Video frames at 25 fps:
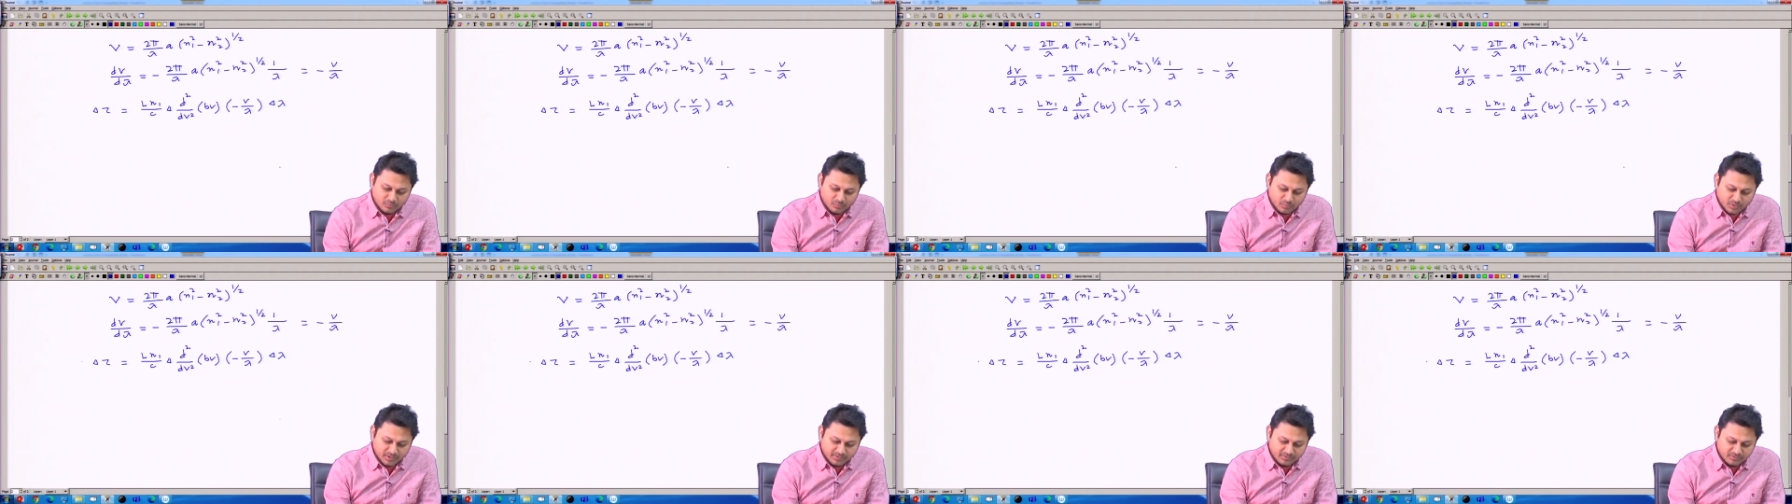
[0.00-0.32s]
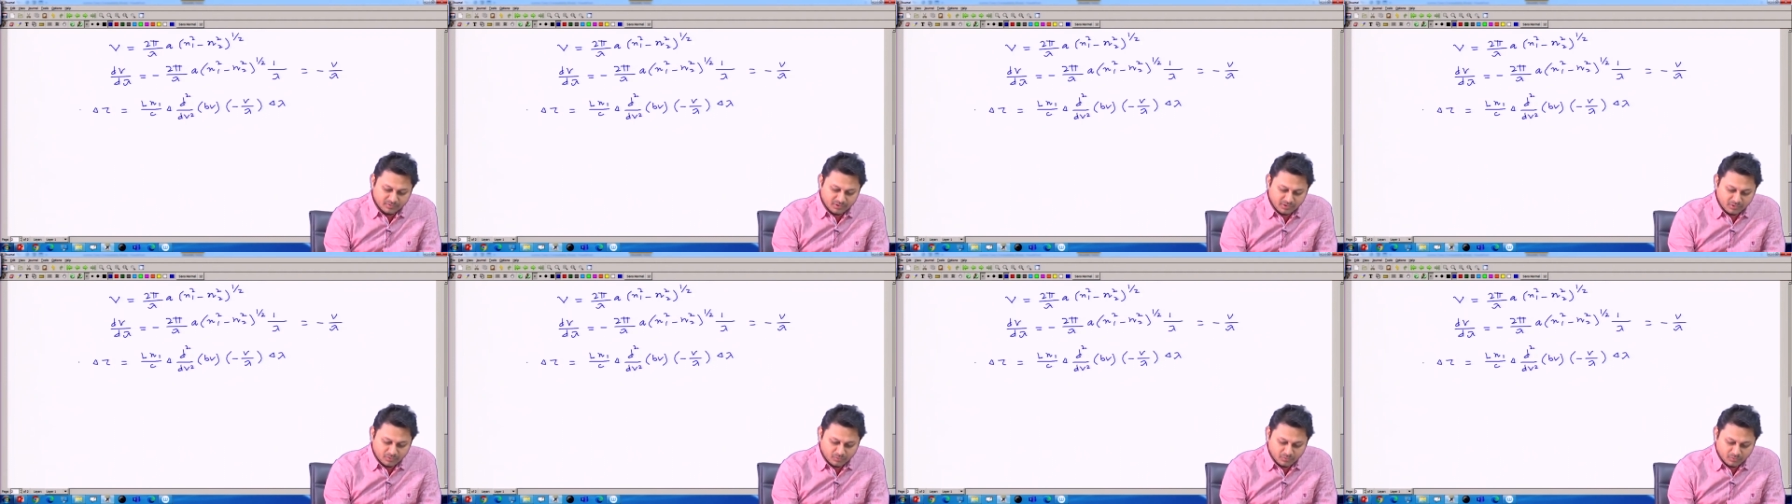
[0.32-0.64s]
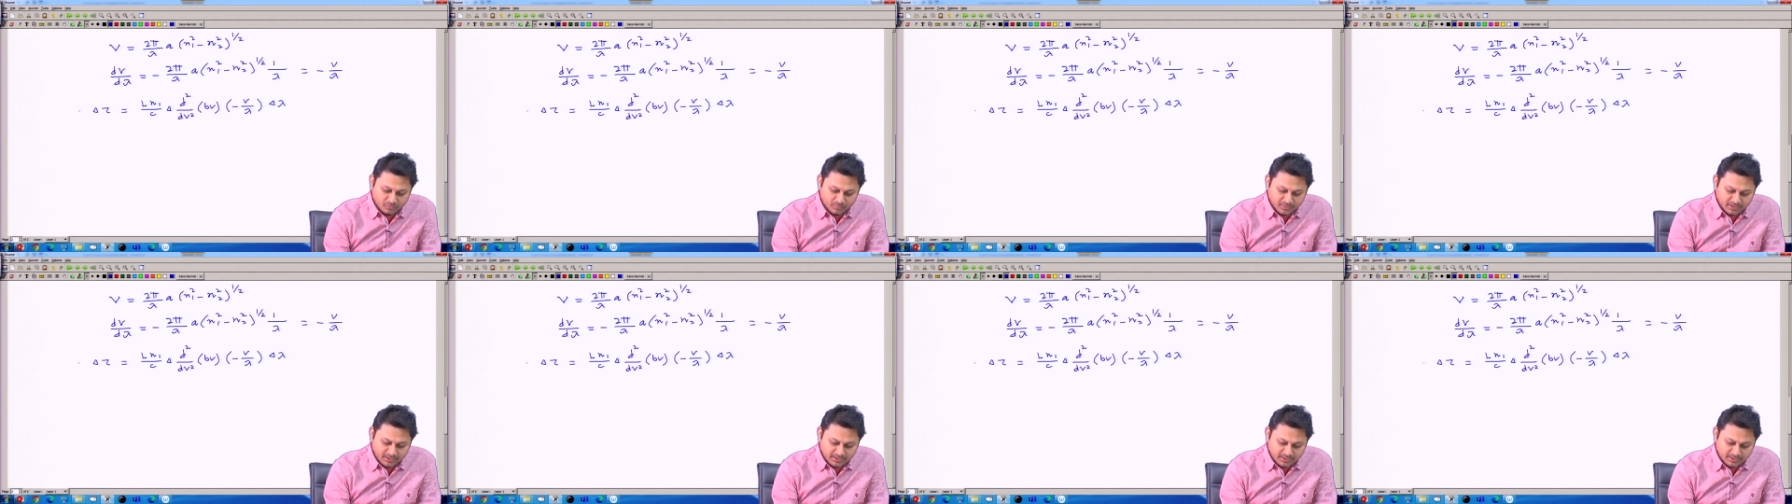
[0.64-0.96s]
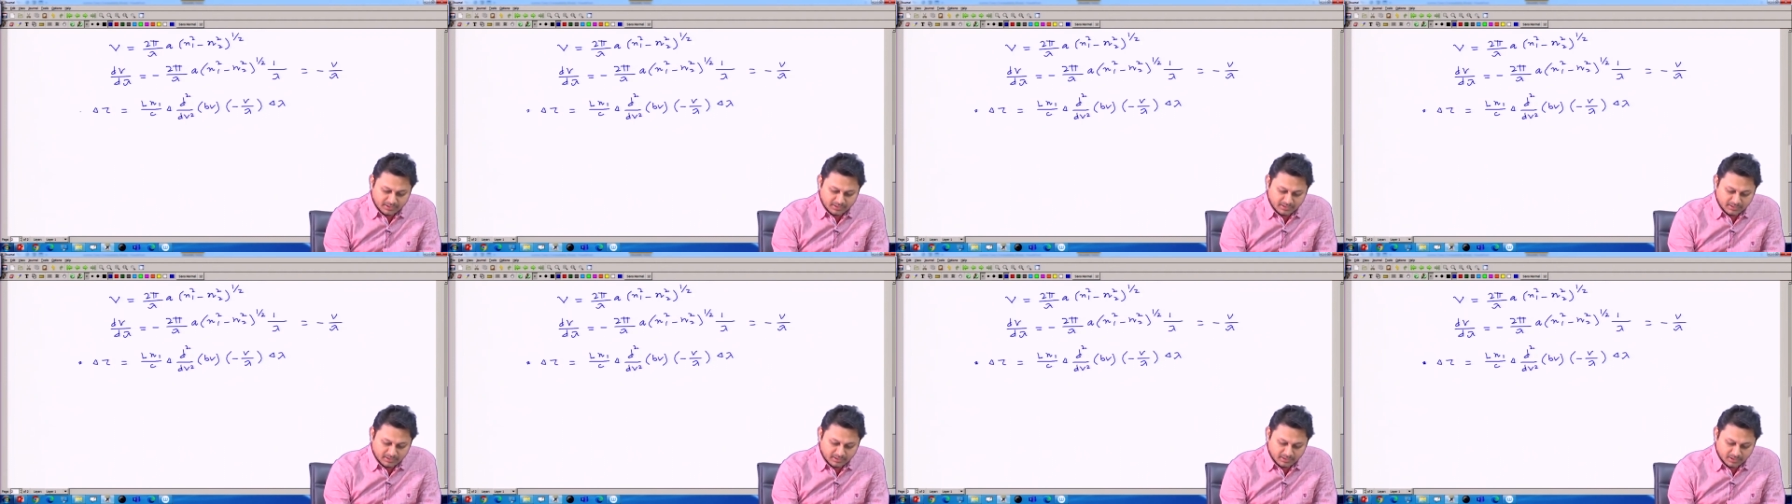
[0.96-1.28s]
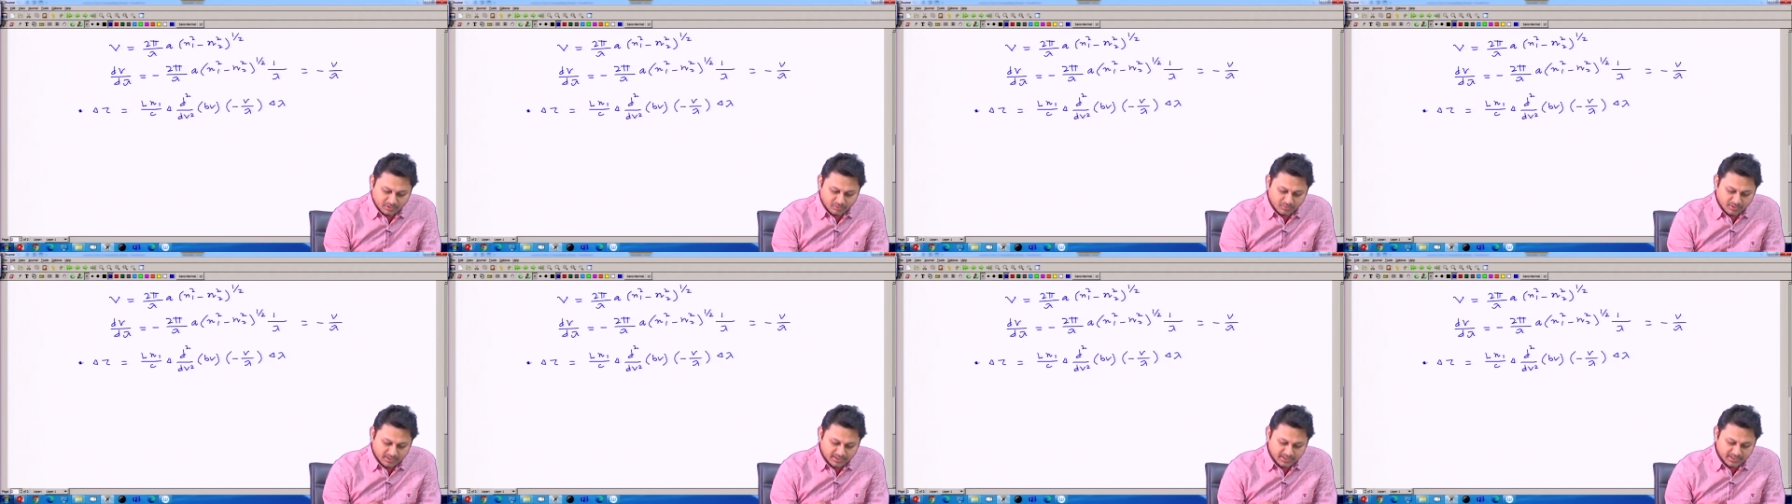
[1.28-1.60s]
once we know my delta
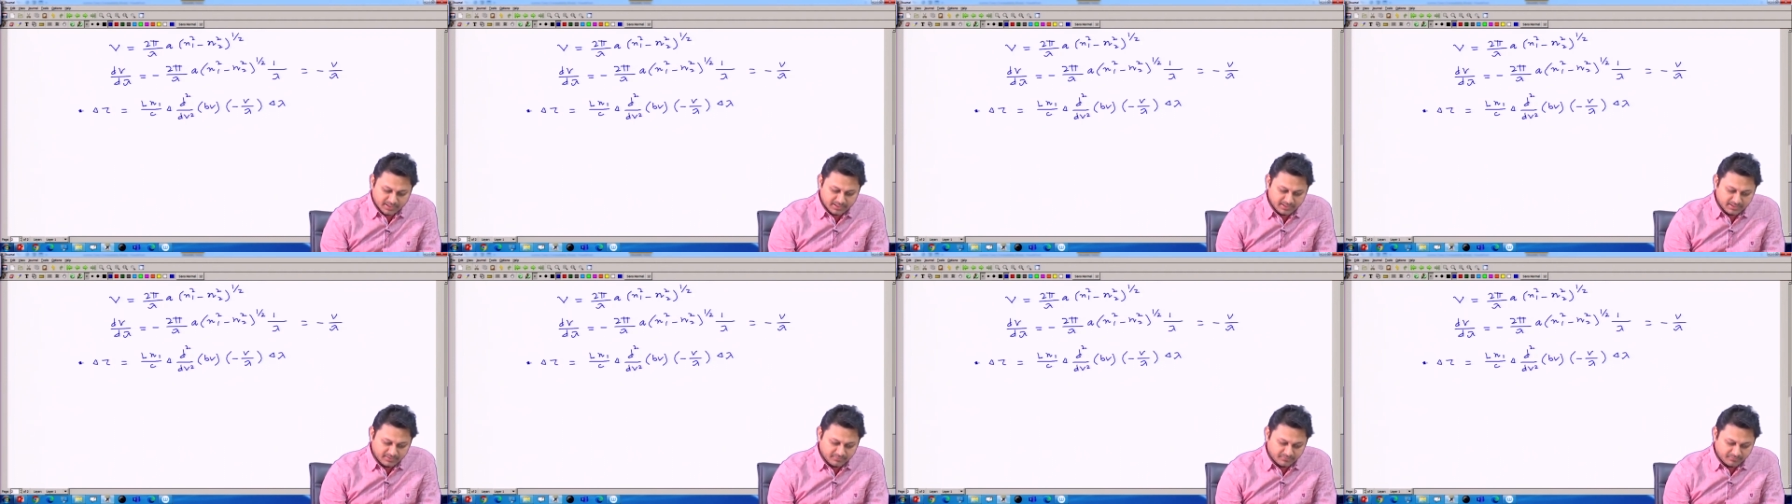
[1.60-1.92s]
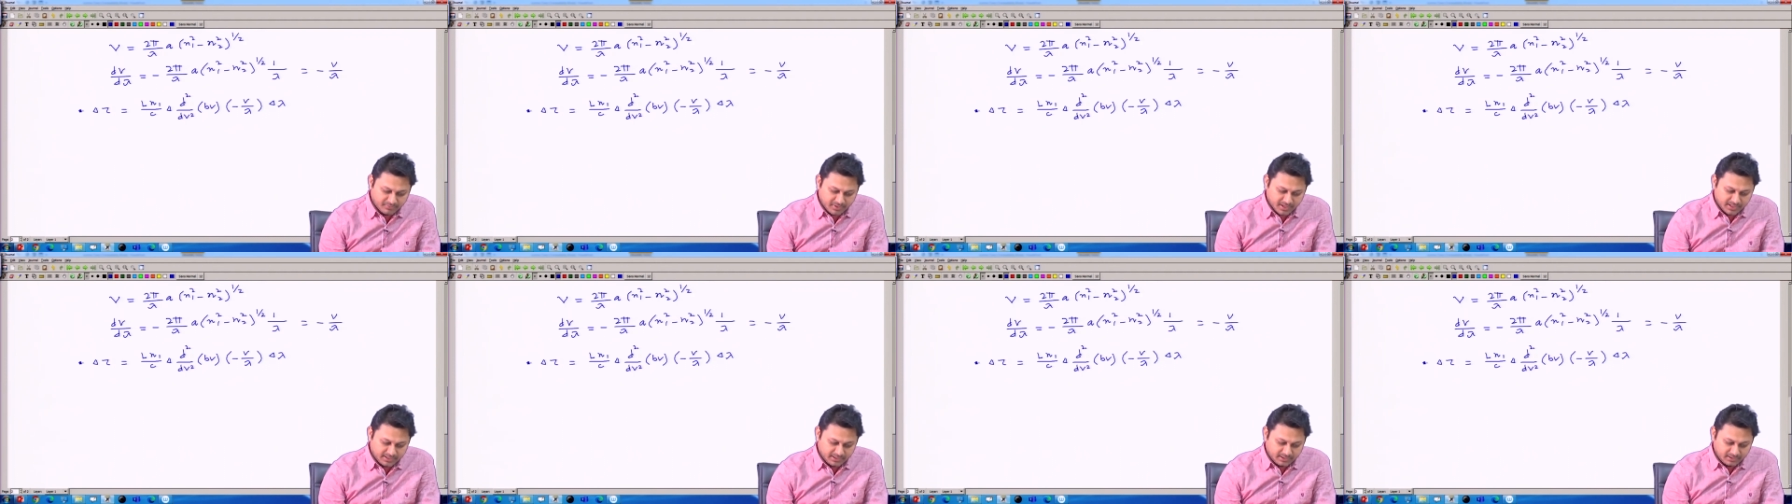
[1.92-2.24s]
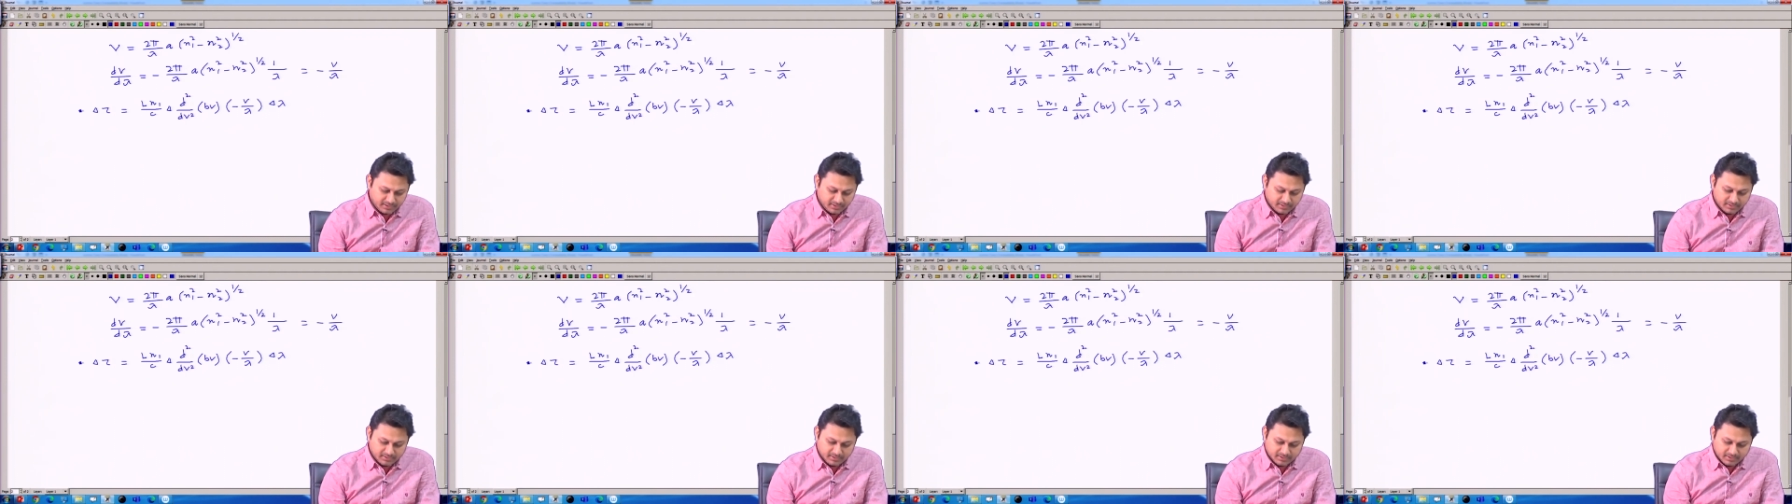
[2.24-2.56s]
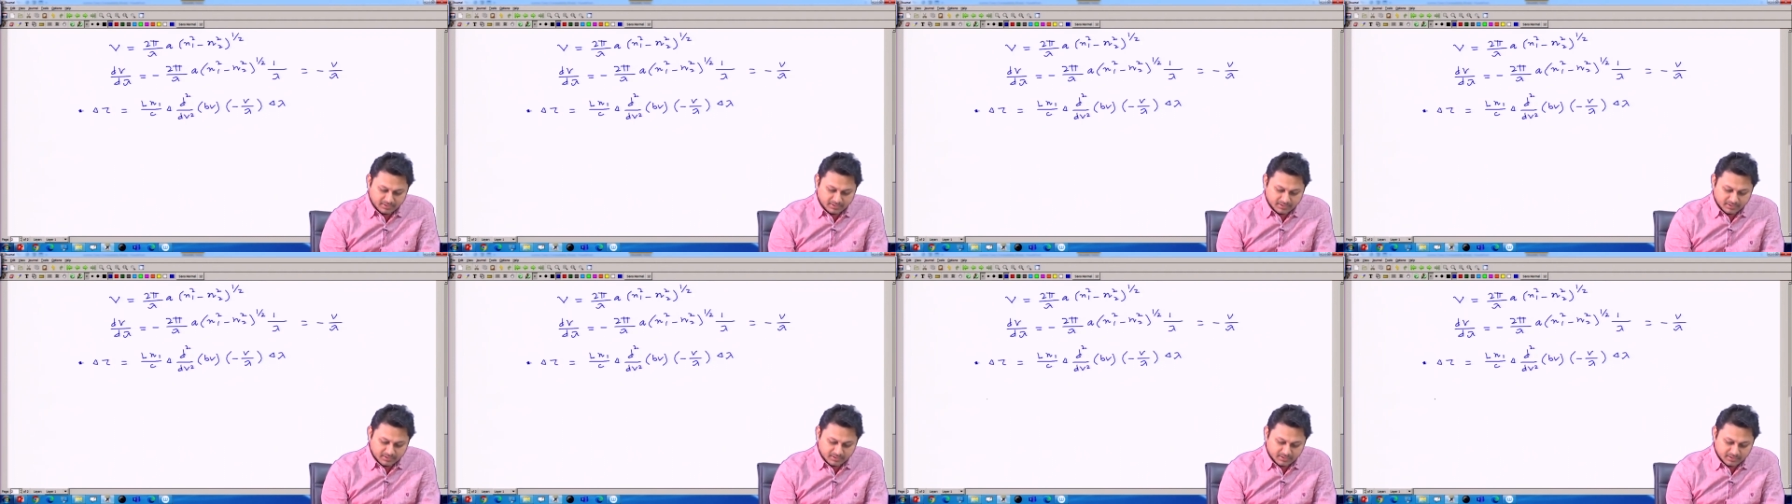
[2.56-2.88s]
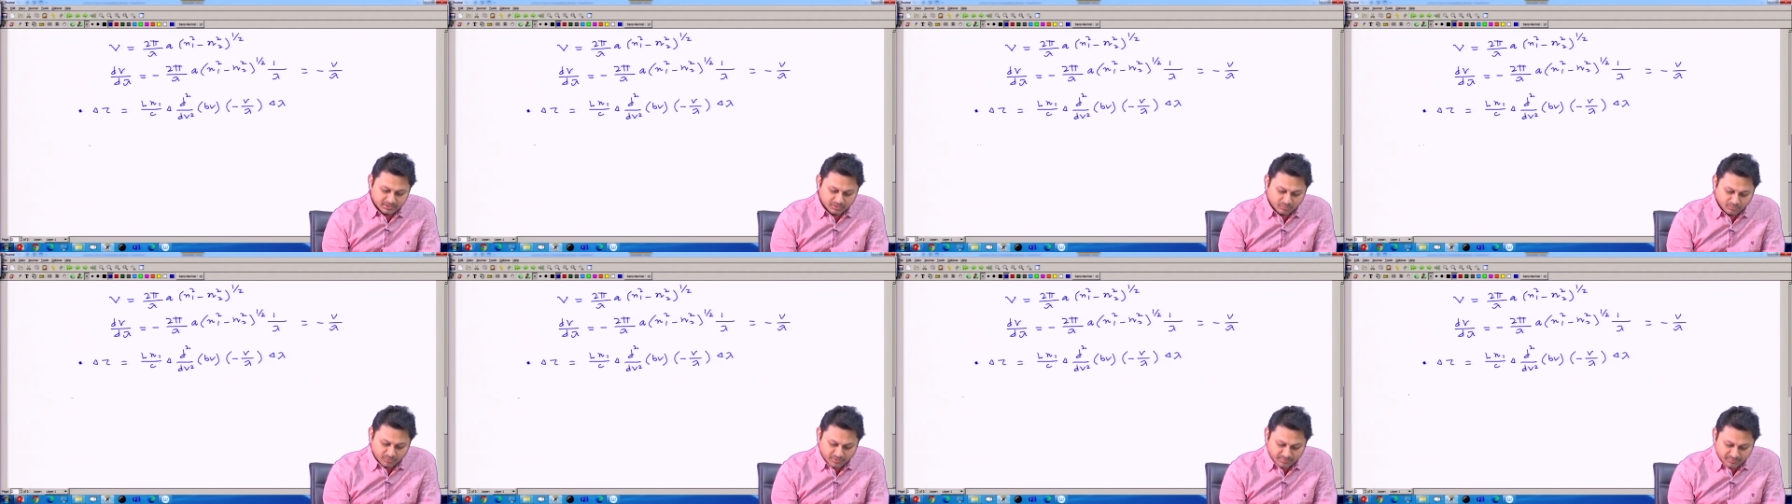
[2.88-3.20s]
tau, I can define
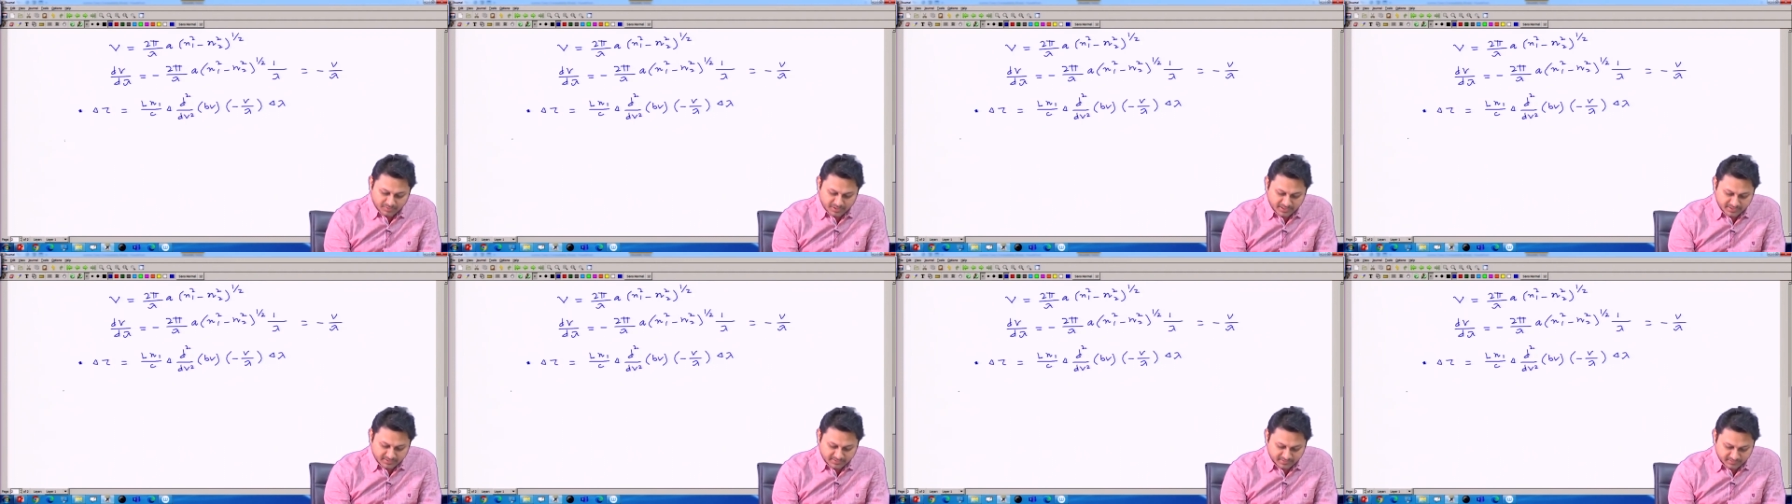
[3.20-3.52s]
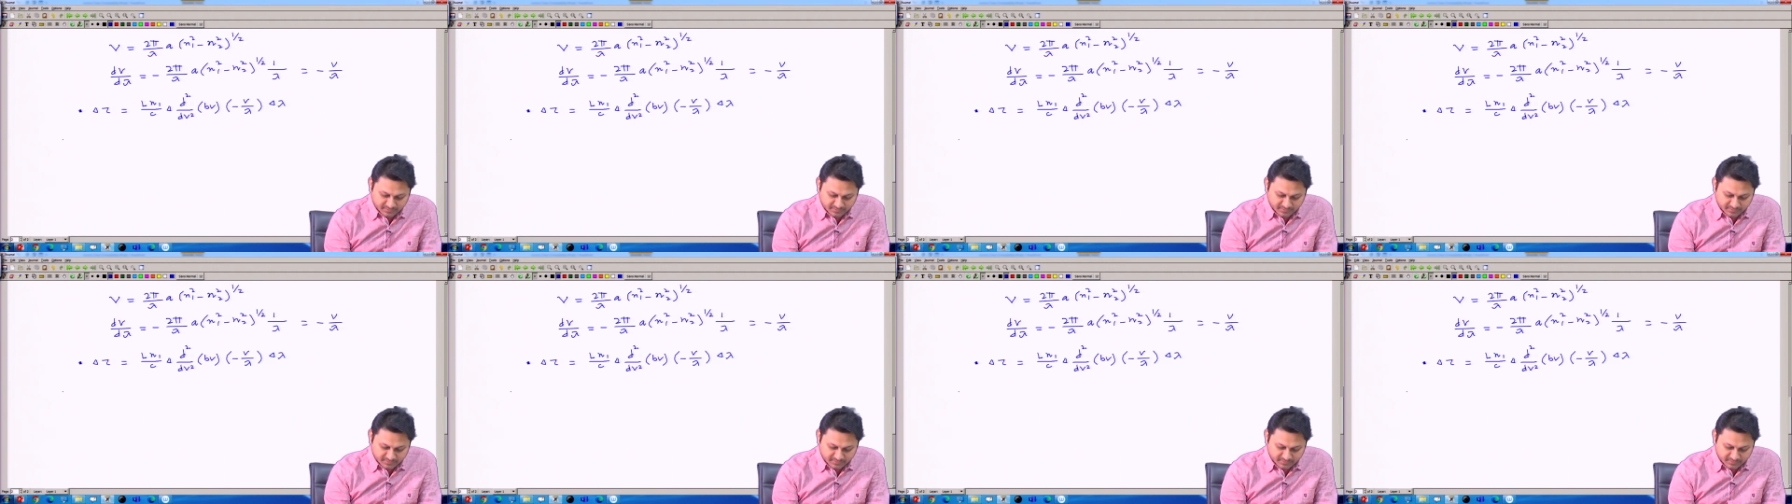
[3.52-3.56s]
the waveguide